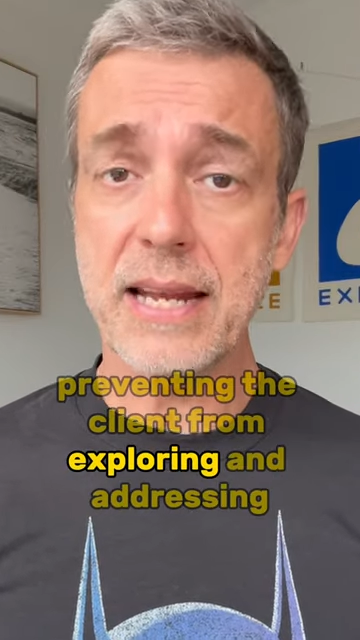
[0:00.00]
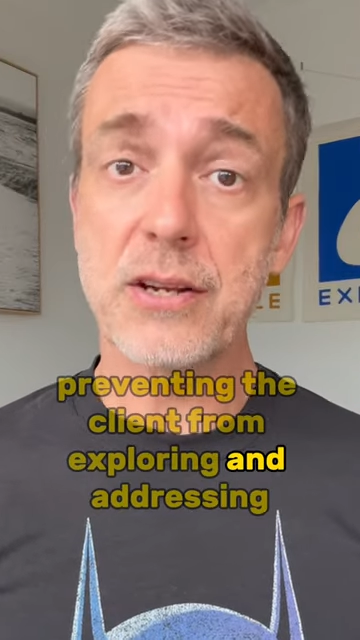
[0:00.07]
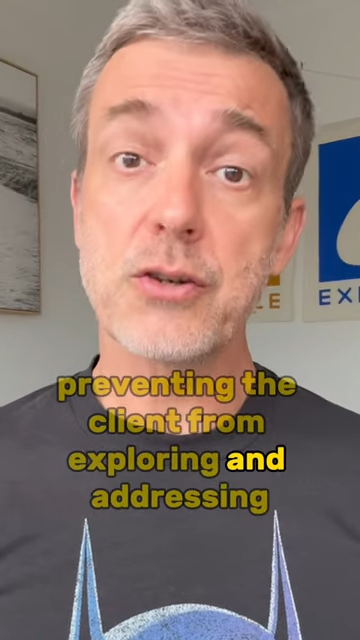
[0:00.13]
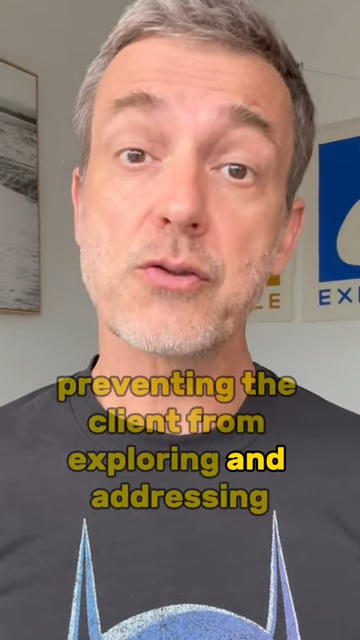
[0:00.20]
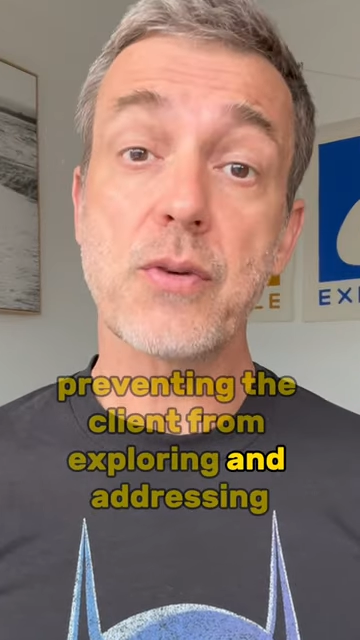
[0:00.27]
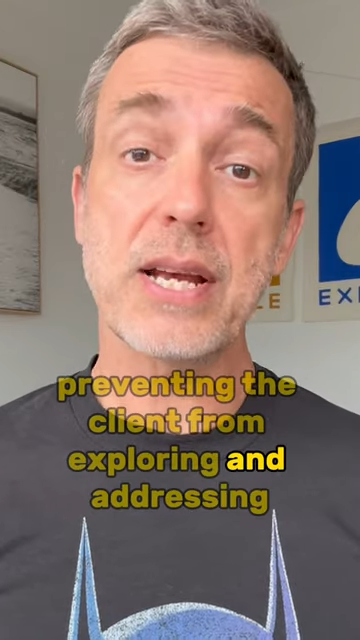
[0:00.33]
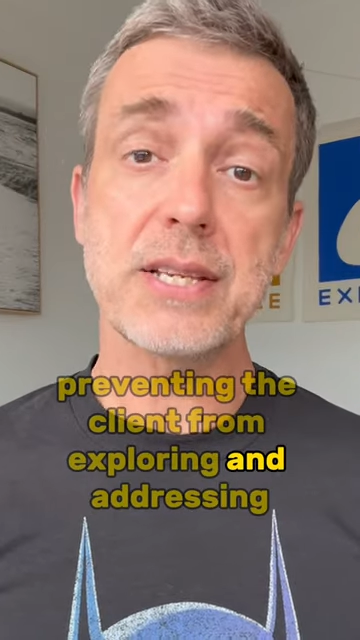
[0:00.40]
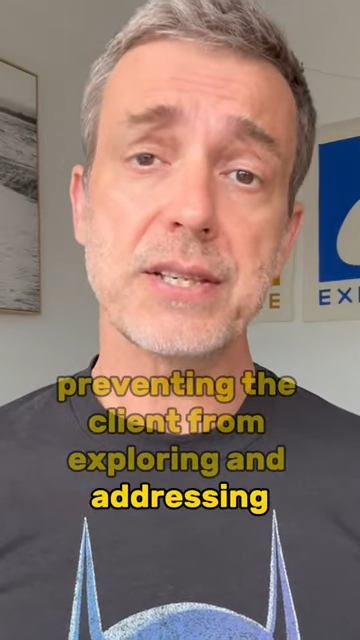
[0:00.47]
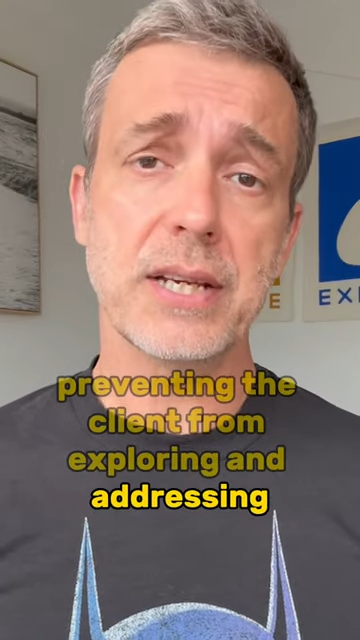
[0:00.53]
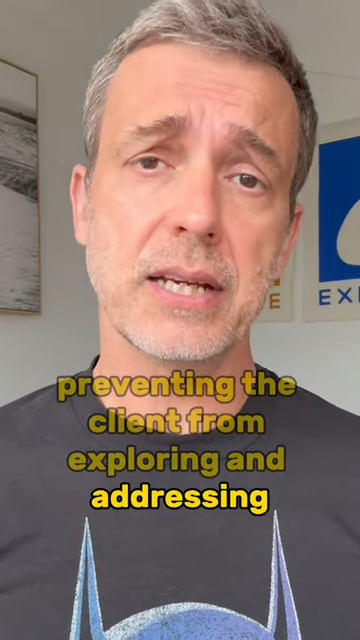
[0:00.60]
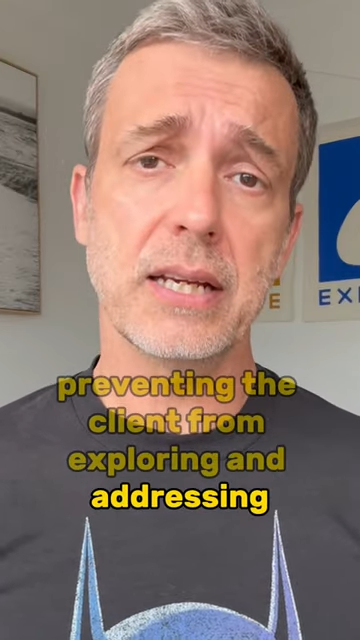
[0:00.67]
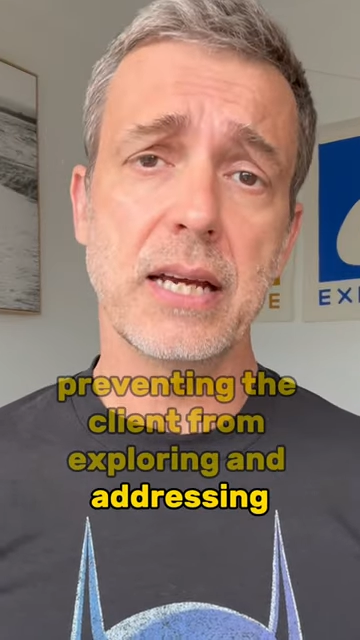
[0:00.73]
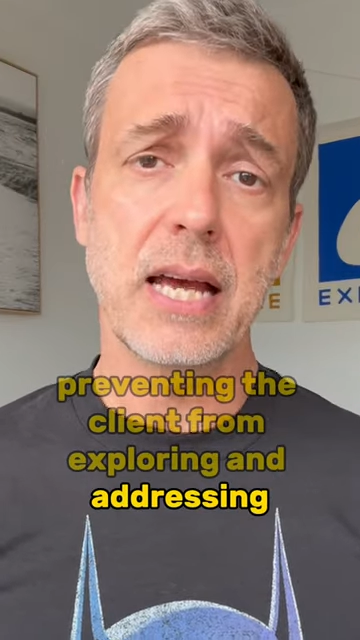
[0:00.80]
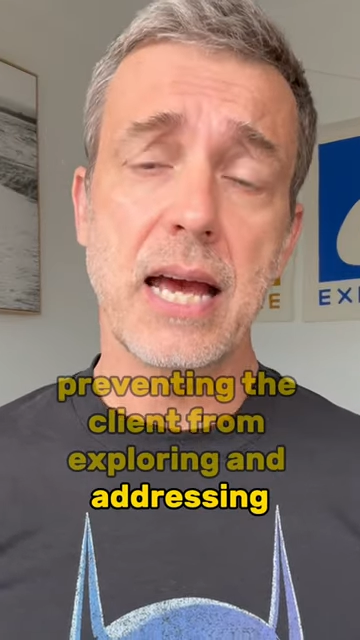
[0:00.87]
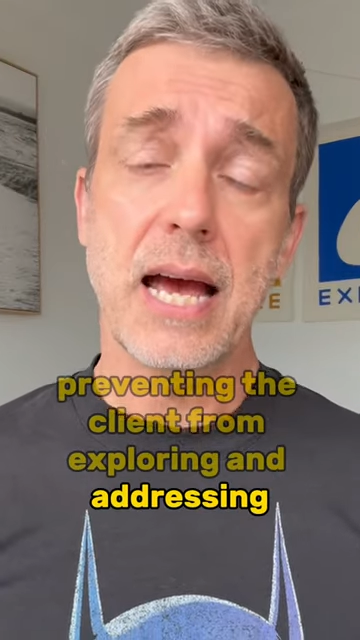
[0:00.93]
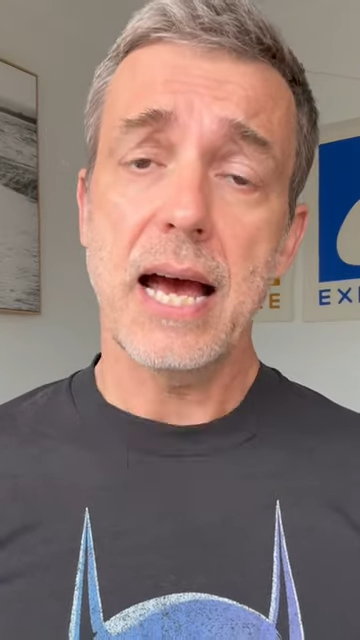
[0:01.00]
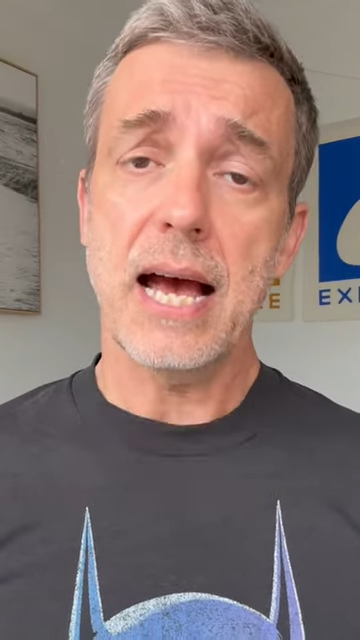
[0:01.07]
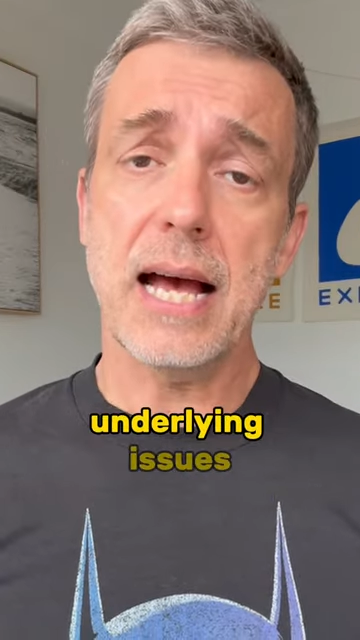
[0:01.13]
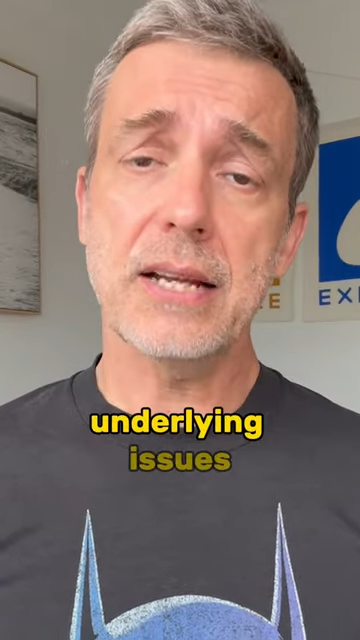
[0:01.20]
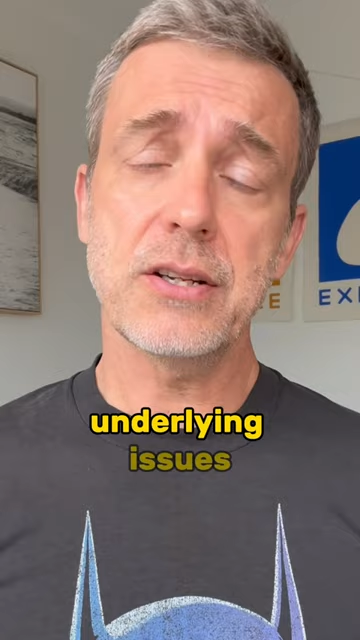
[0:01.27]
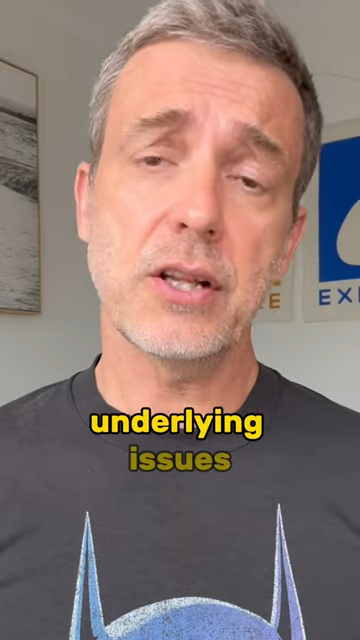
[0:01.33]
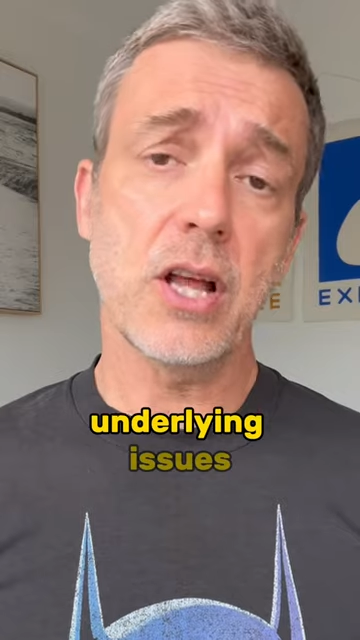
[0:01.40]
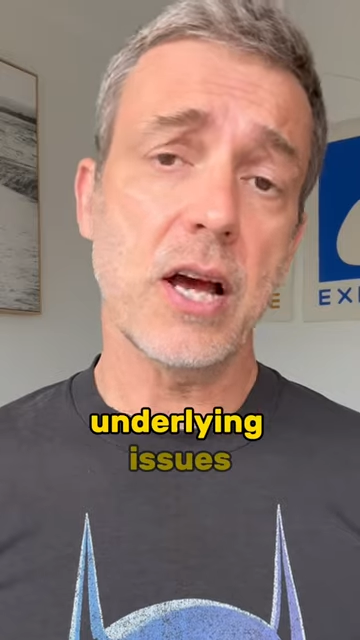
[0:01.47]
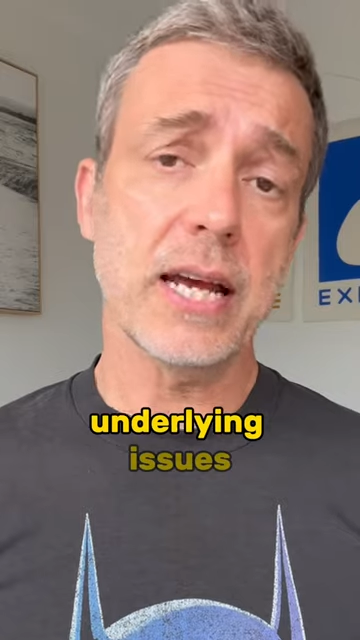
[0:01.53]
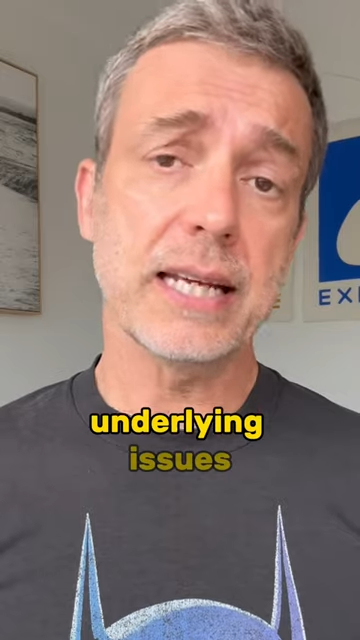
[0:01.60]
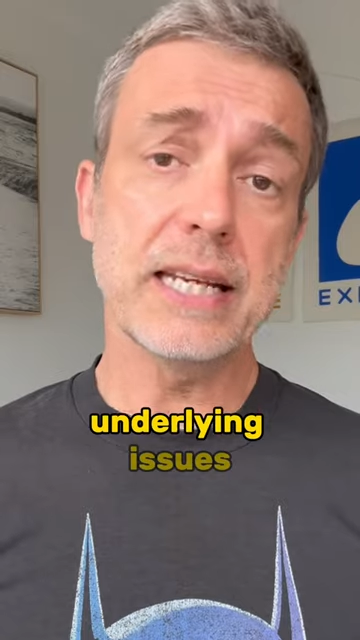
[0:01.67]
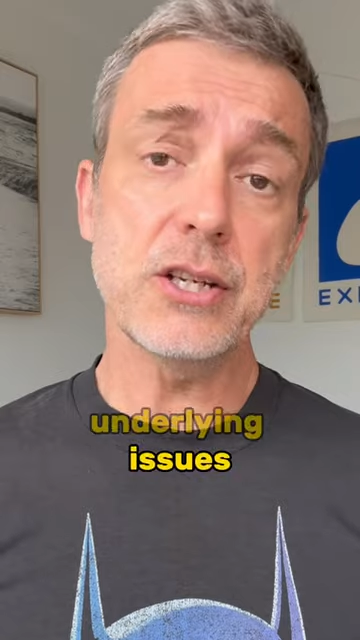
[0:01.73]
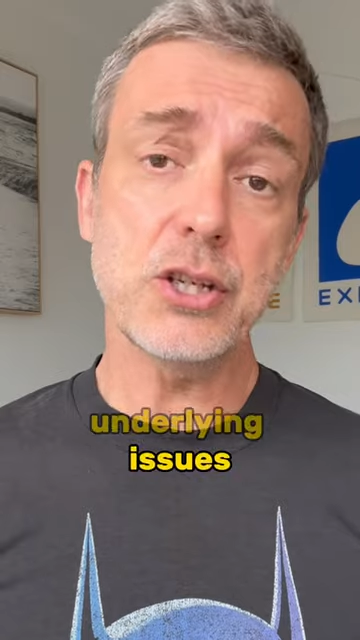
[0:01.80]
and addressing underlying